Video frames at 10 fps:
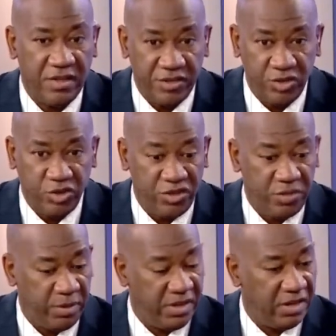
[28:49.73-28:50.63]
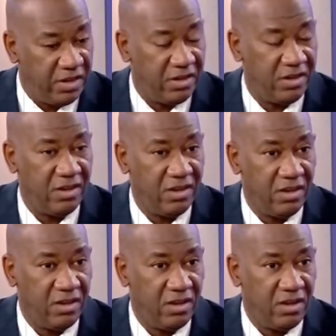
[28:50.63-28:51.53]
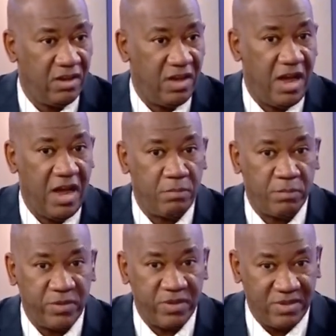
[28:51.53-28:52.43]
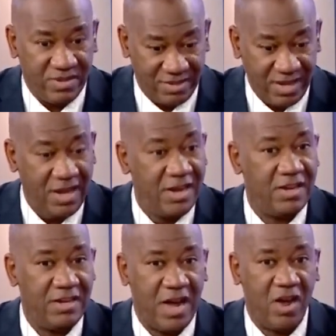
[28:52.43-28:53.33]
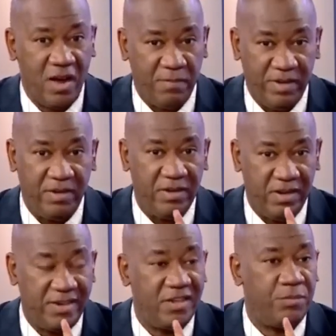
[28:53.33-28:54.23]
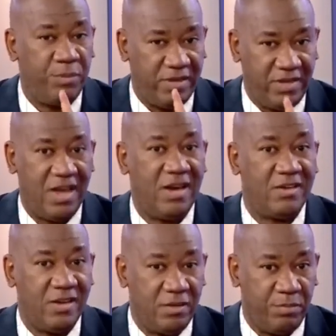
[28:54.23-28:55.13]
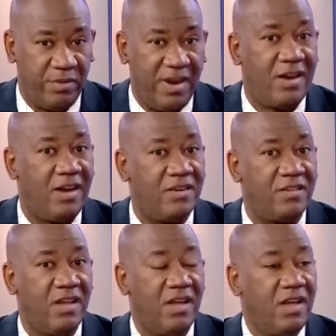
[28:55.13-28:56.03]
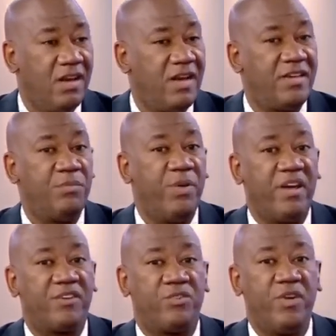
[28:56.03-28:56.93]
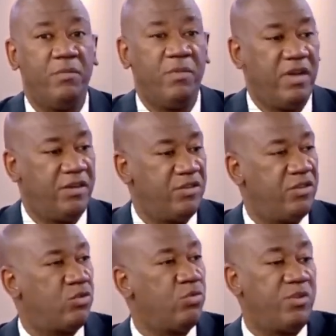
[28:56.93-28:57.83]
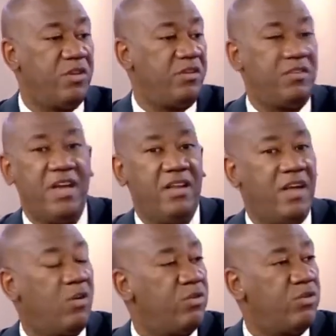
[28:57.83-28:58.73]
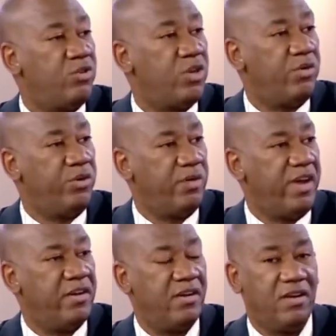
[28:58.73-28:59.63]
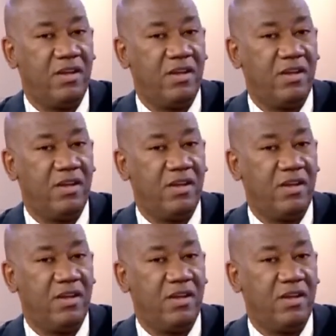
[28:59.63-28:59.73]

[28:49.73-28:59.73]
And this is just the beginning. I am saying it now. Let it be careless, let it be reckless, let it be extreme. It is the truth. It is there in that constitution you read.